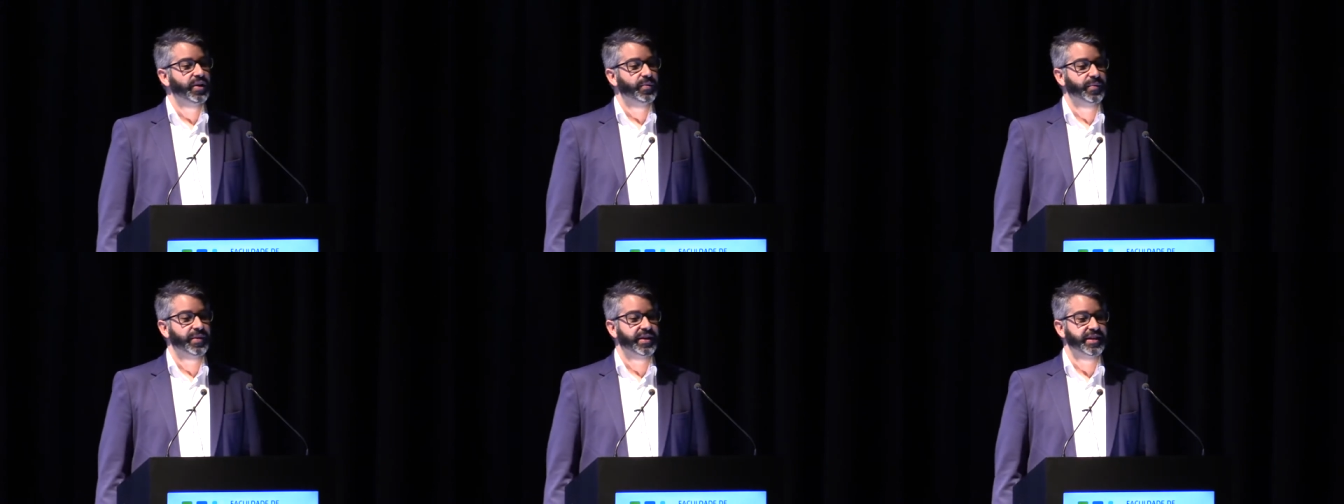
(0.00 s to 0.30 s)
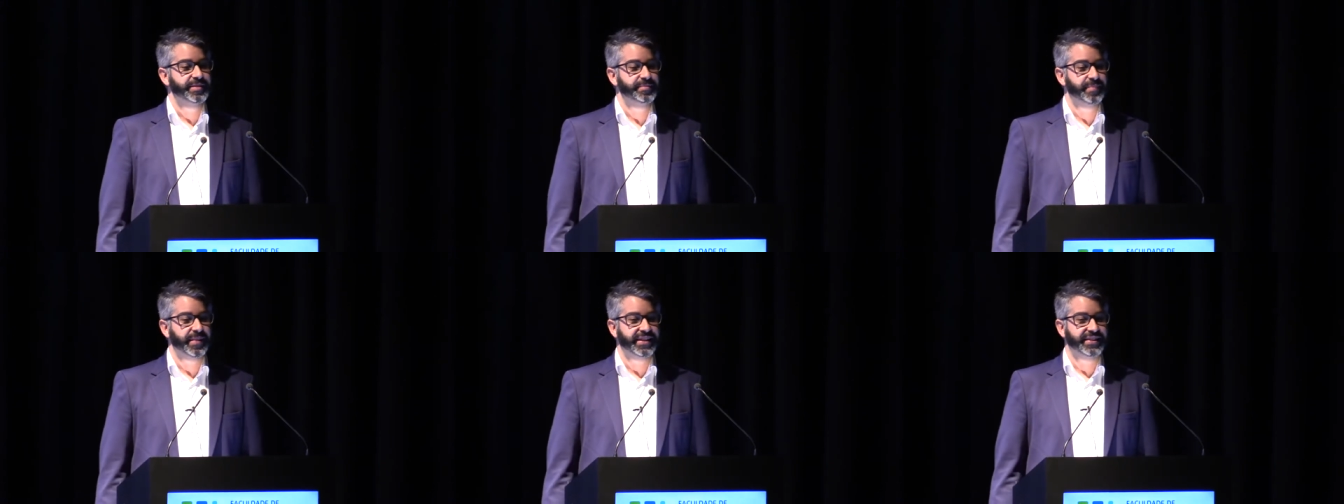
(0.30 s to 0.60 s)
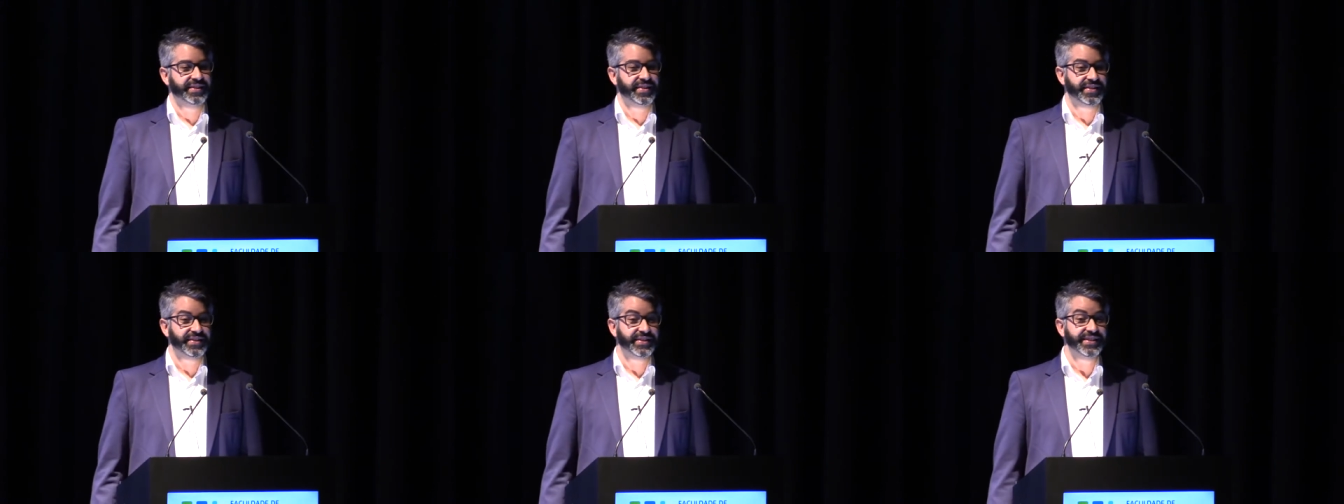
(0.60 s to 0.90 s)
where I
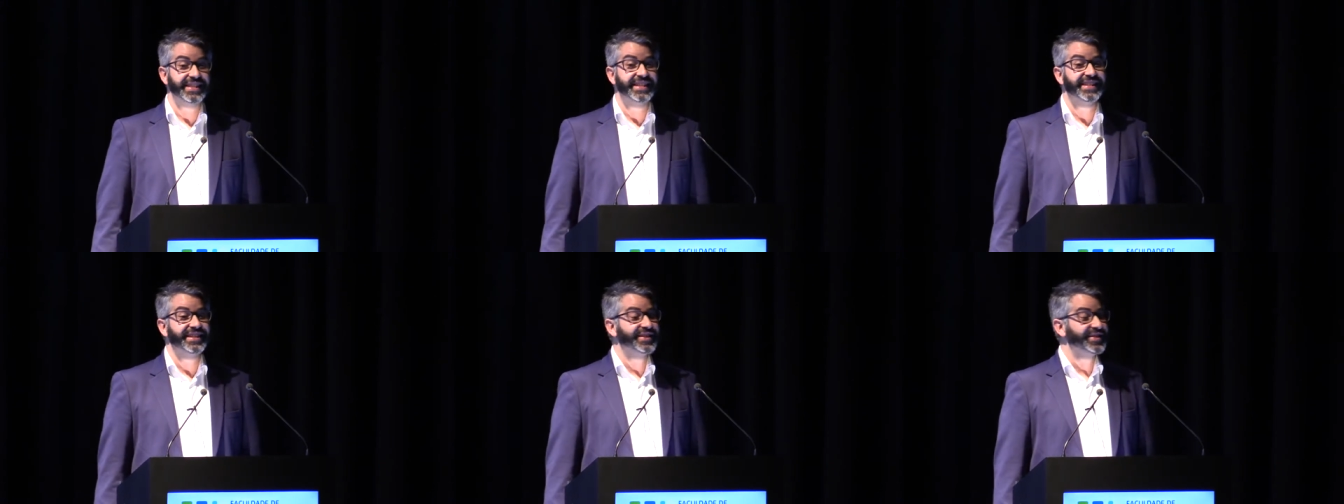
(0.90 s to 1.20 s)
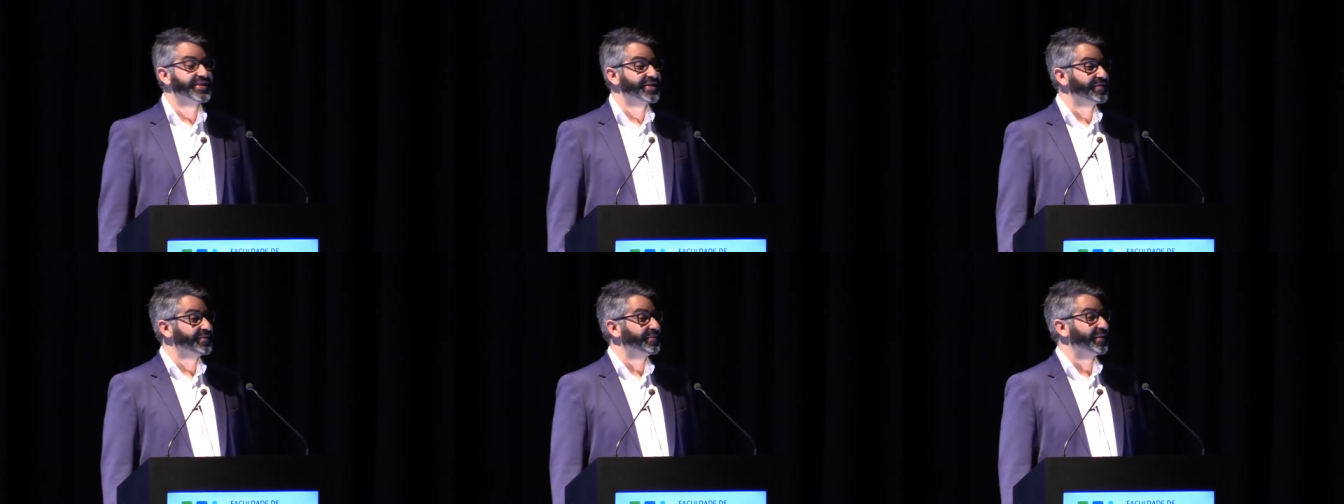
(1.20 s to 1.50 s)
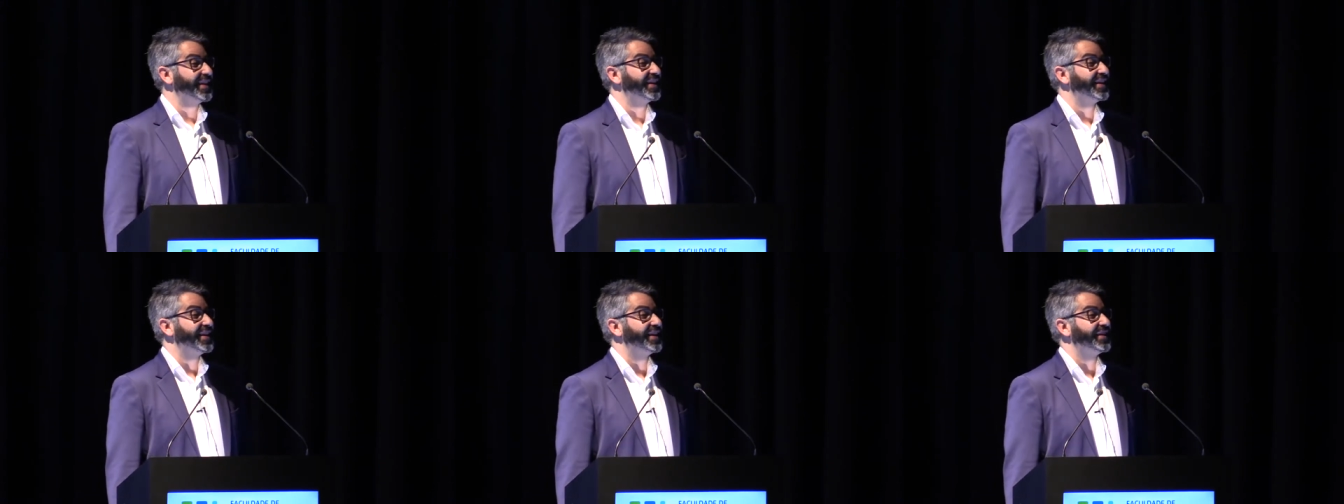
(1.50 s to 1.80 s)
spent 13 years of
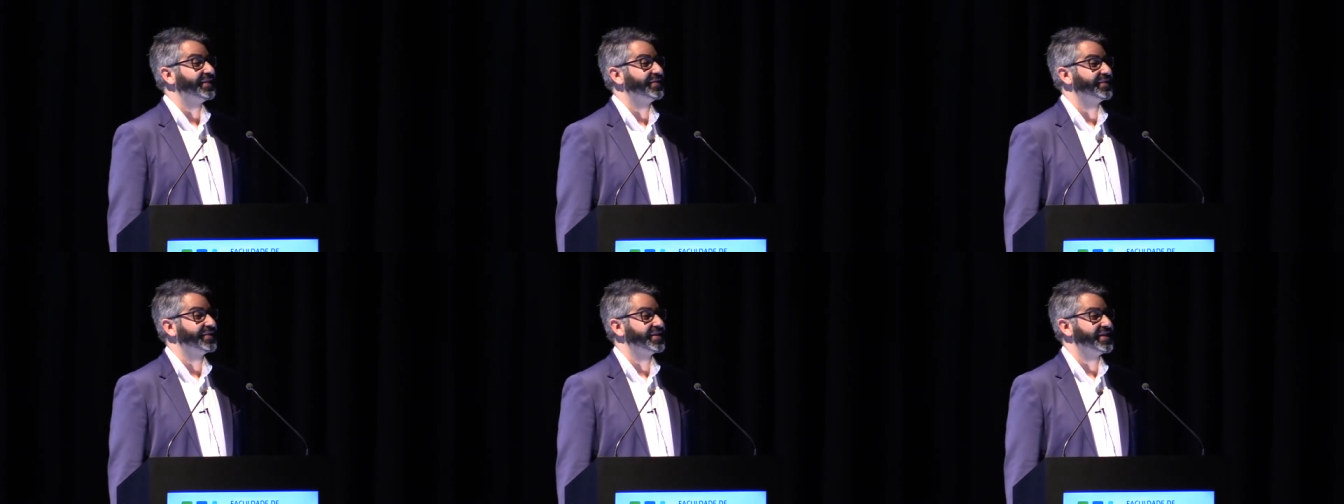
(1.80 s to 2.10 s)
my life